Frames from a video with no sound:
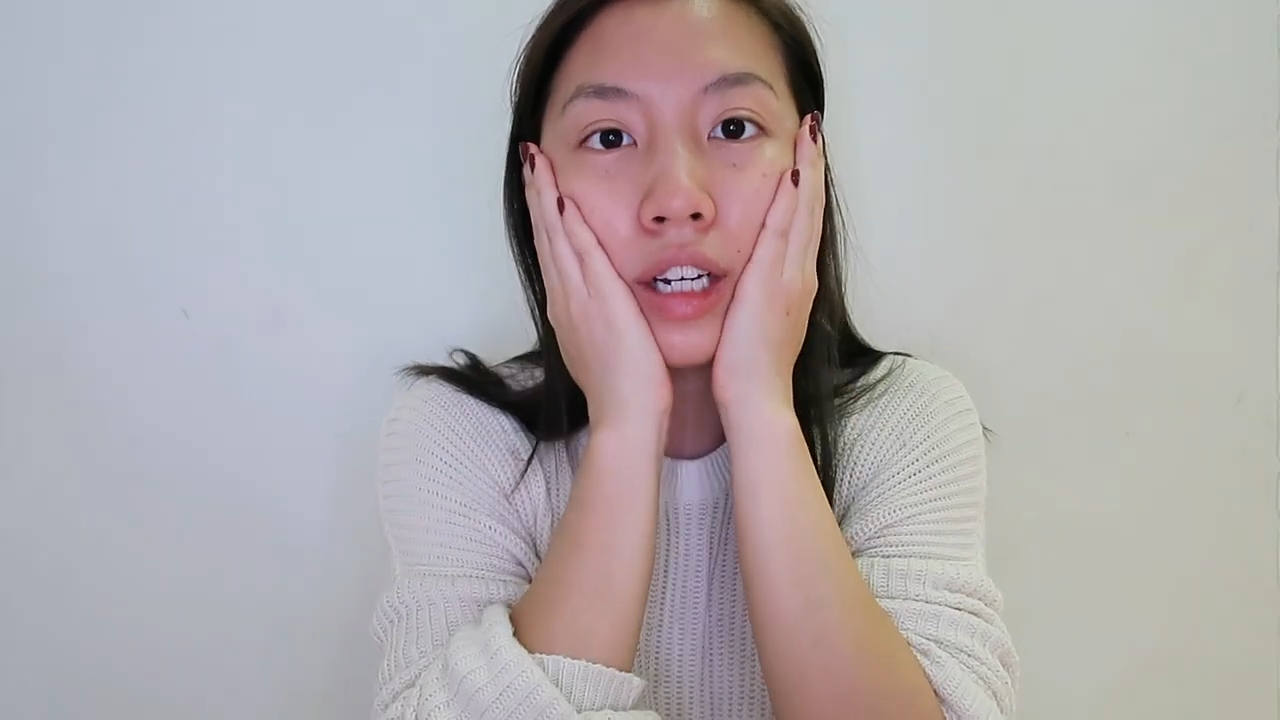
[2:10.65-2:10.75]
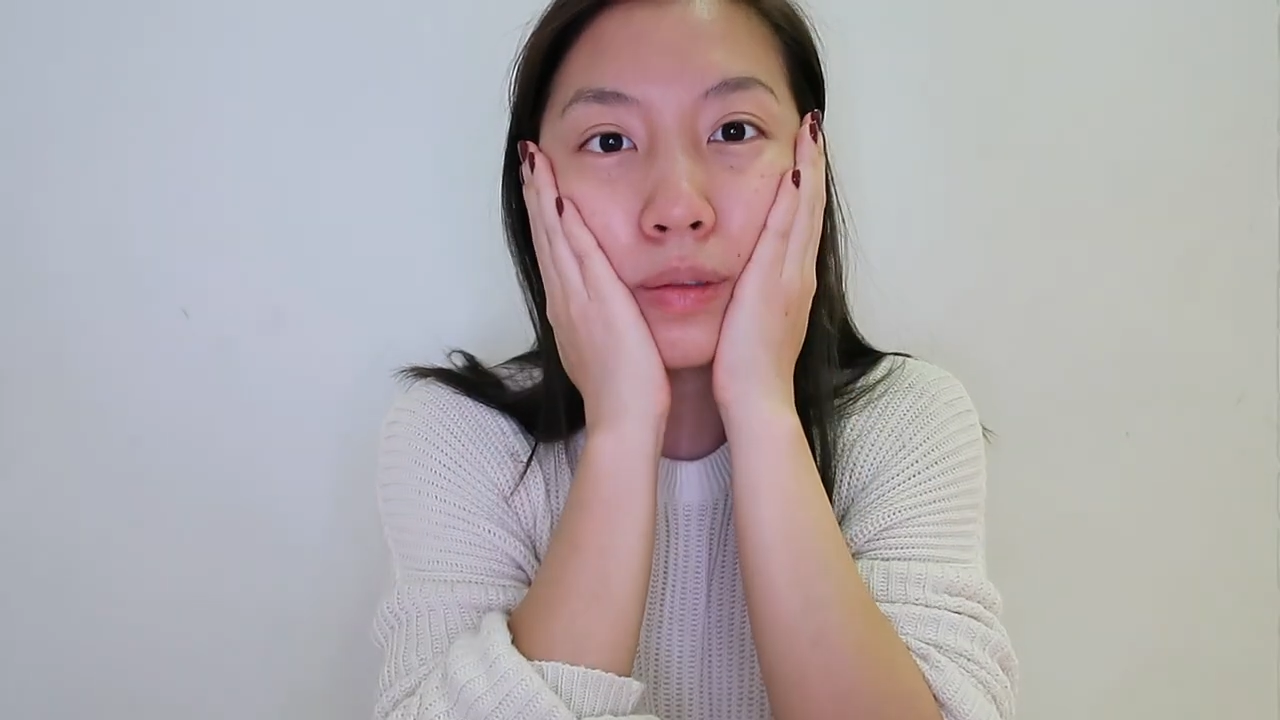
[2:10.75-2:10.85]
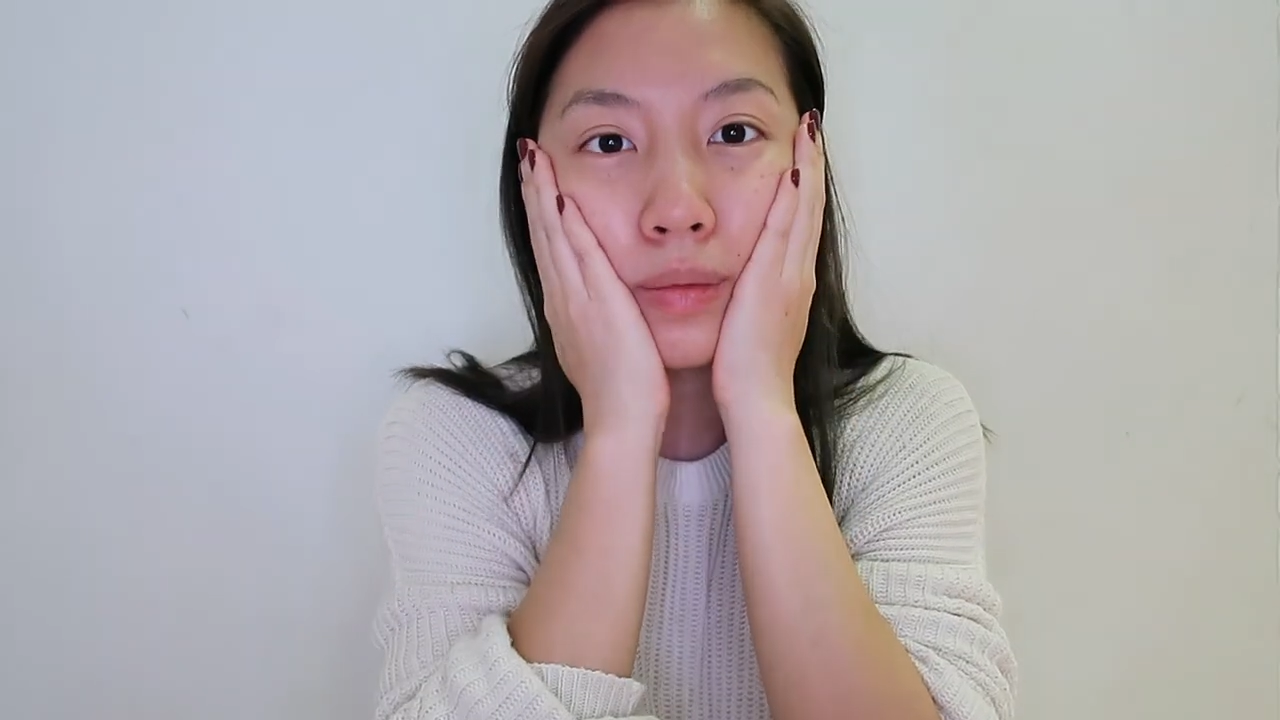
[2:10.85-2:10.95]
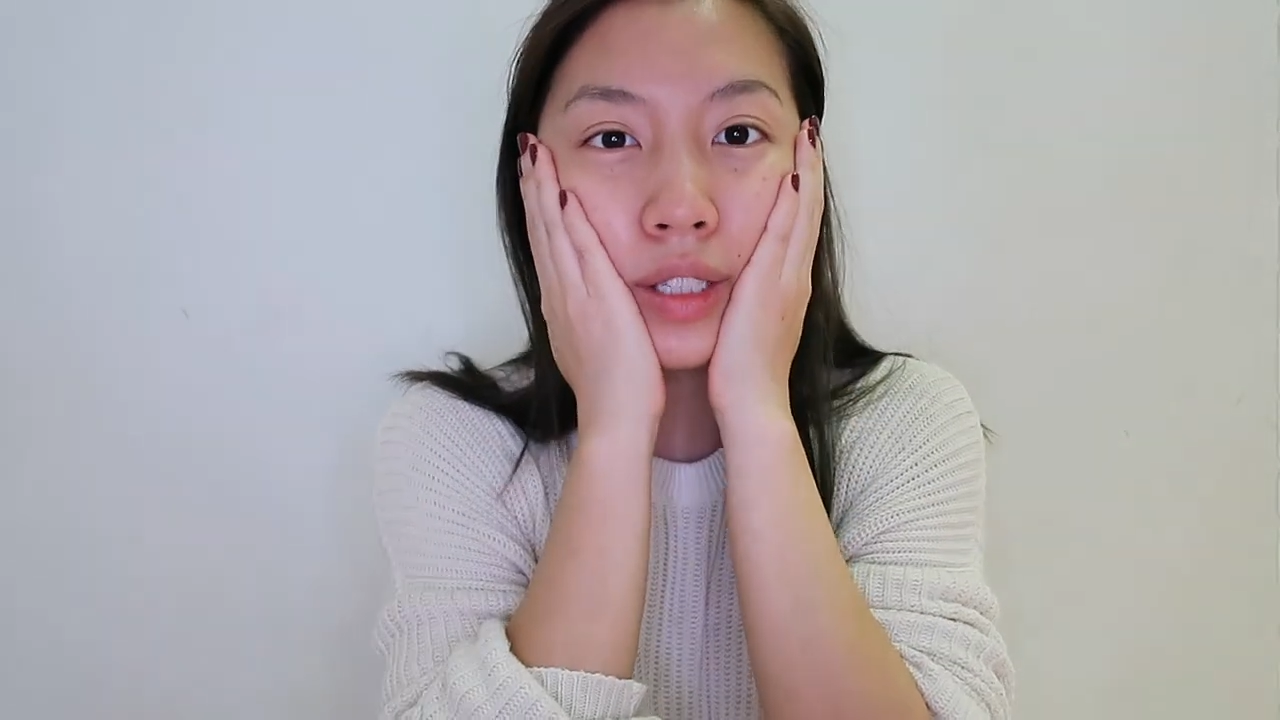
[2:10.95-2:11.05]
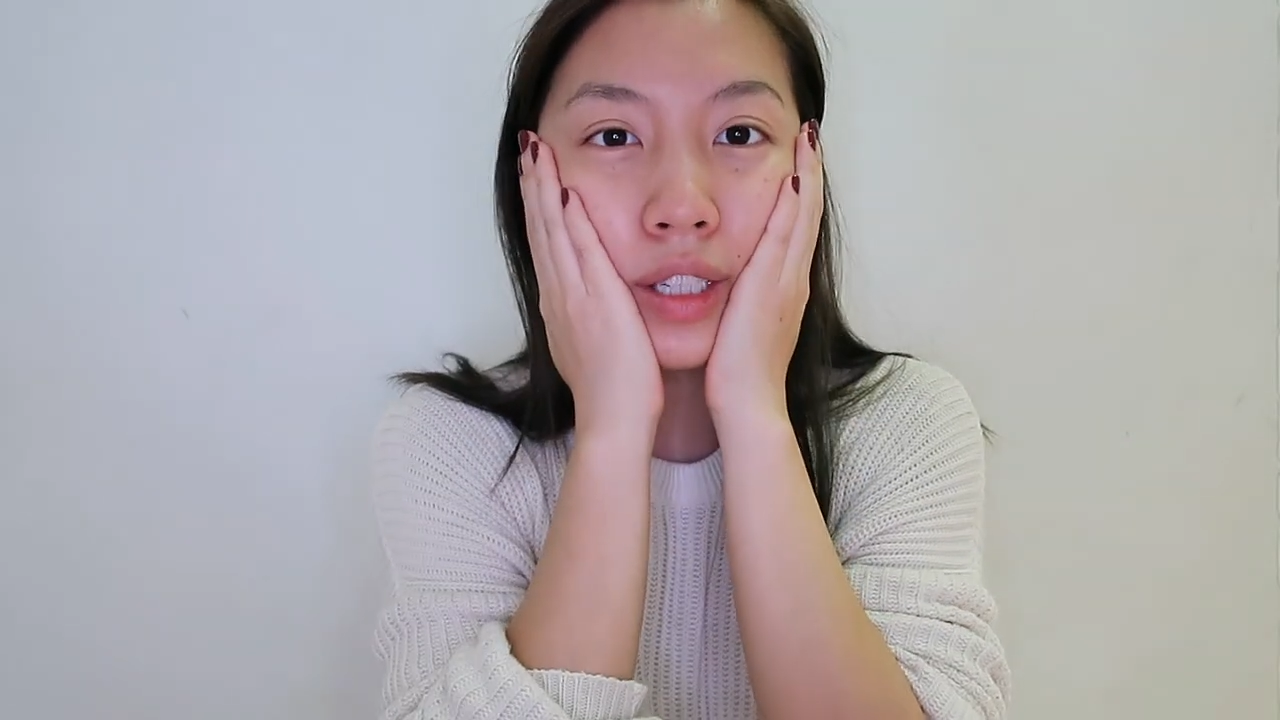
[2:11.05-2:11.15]

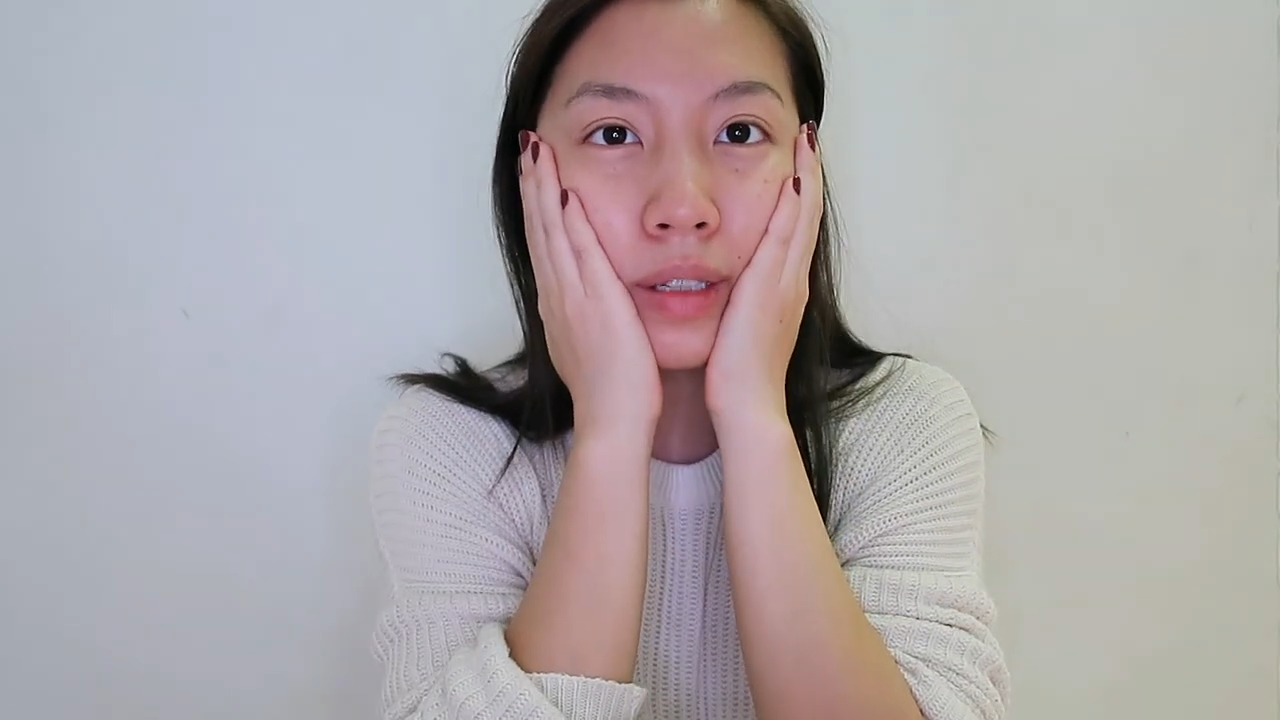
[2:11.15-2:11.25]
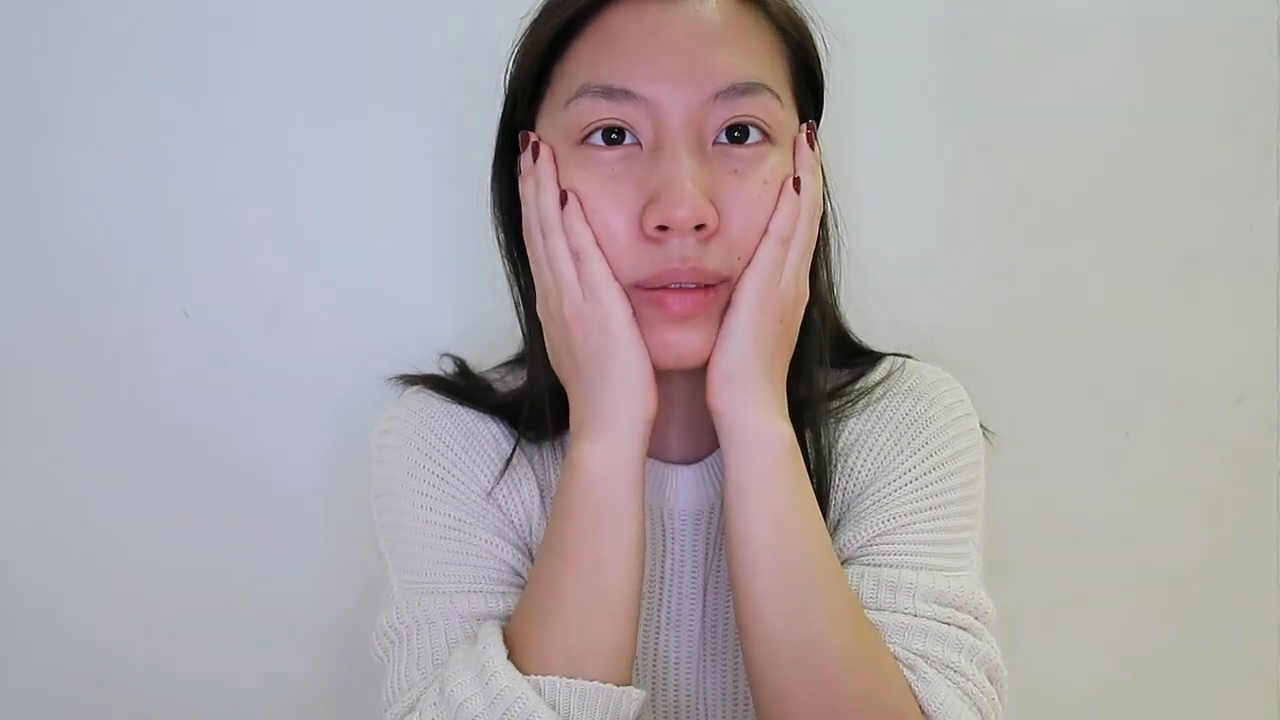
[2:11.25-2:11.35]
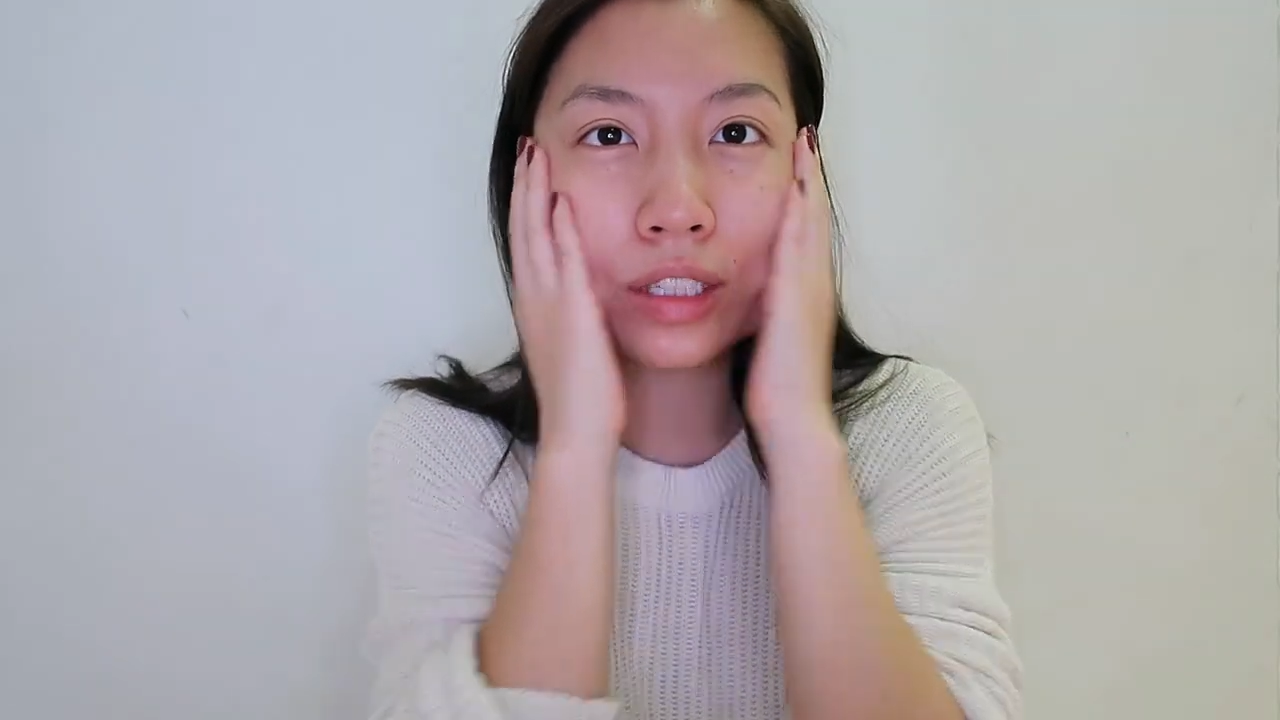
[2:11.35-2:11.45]
helps it.